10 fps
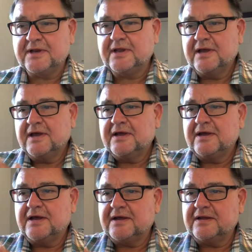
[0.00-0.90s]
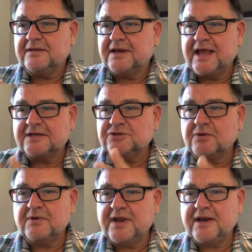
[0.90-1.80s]
uh, that he has no
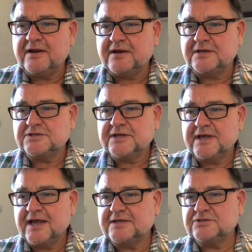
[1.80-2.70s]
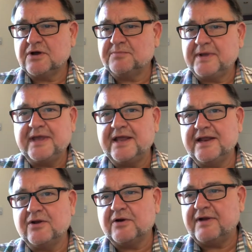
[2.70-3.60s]
lineage. He has no beginning or
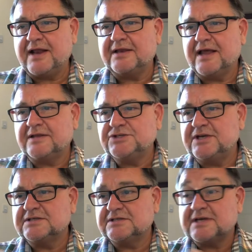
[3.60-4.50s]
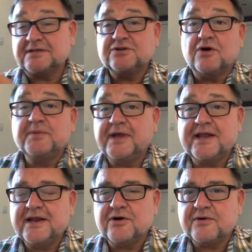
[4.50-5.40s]
end. Now, Jesus has no beginning or
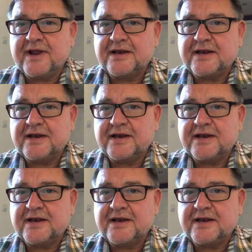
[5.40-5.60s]
end.